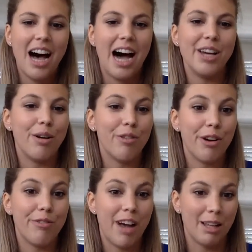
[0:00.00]
I know
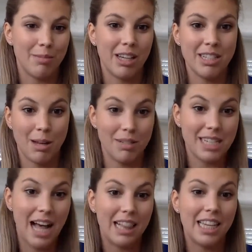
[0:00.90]
for a fact because I'm
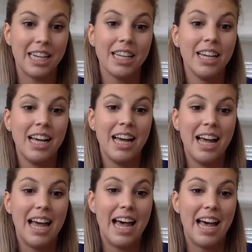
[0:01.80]
Italian,
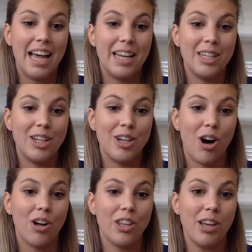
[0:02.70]
and you
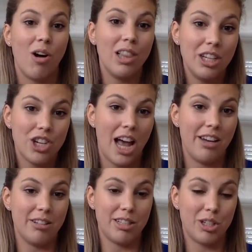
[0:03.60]
know, the only
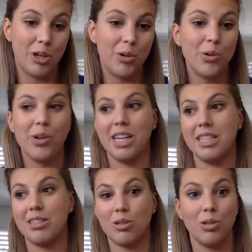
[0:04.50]
channels through
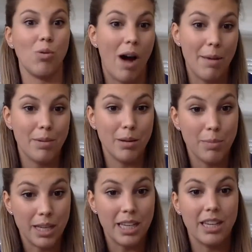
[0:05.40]
is through the
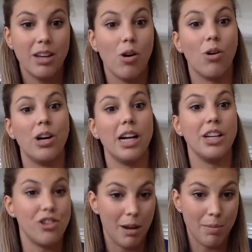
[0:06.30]
YPP or
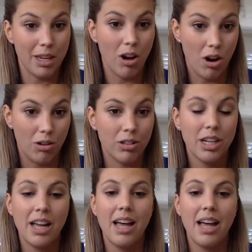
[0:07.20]
a JPO.